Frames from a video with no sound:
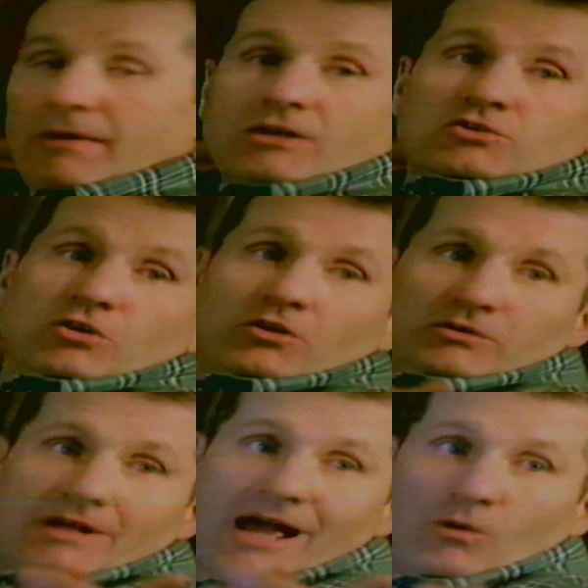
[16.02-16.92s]
Make sure you
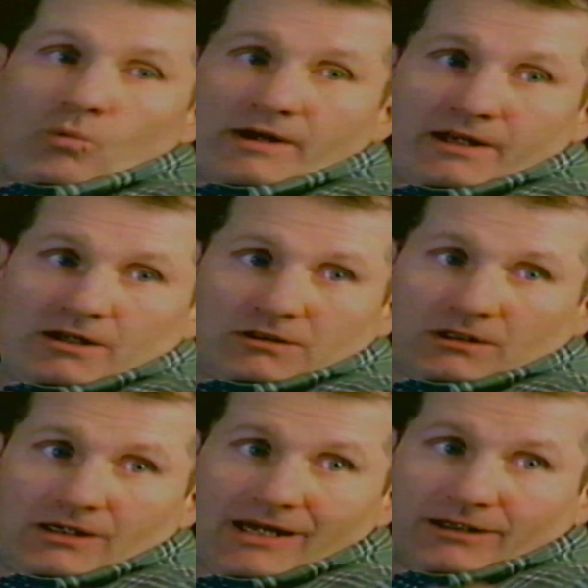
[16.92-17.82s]
dial
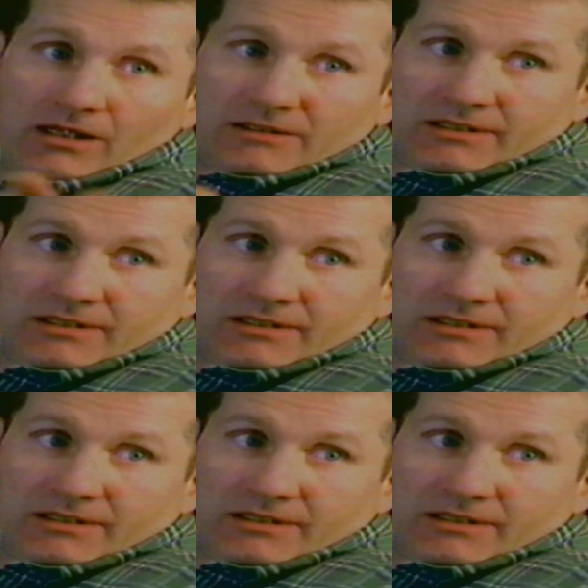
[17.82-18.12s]
1-800-COLLECT, not